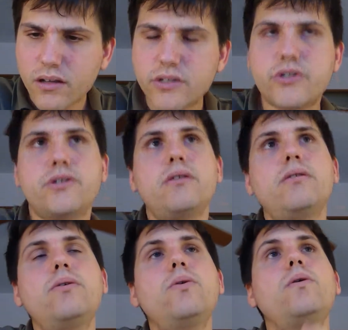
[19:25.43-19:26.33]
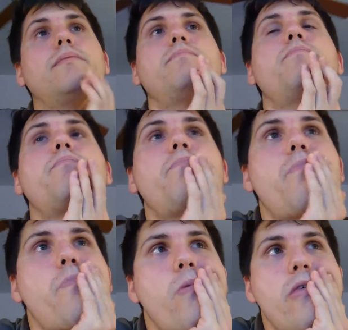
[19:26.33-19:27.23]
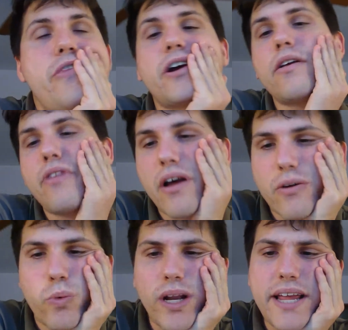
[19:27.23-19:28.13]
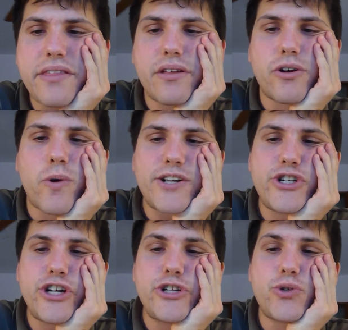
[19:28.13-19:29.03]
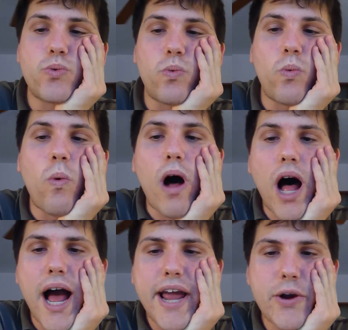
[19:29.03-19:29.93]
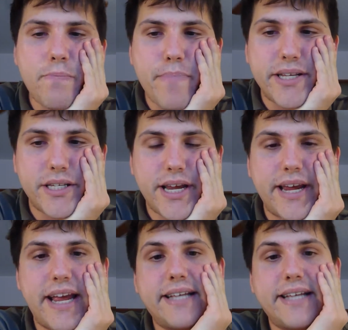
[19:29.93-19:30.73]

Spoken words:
So really the question is why you're missing.